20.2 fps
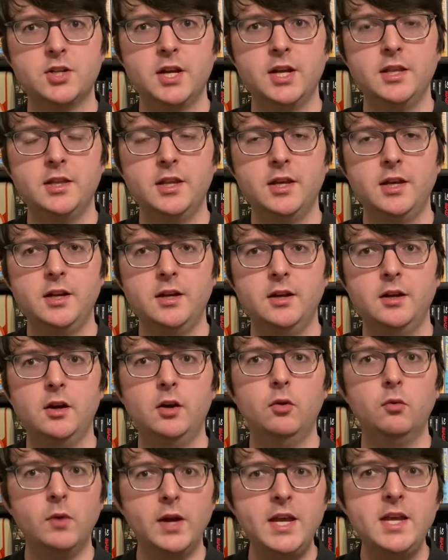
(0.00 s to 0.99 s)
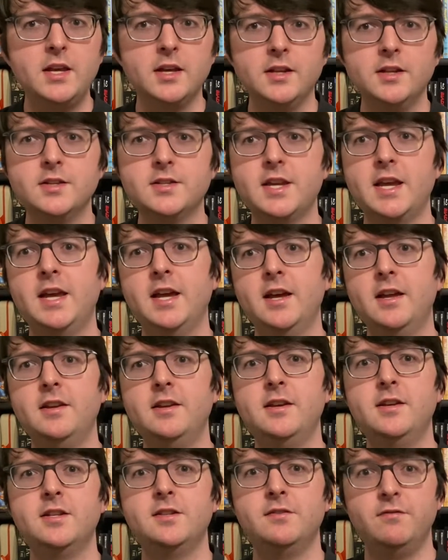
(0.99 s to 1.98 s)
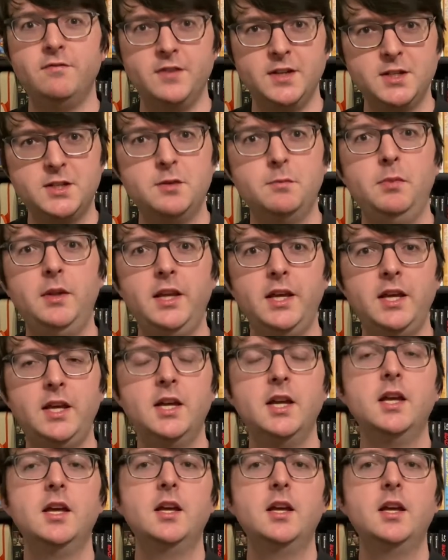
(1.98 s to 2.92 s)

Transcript: and then awakens and is visibly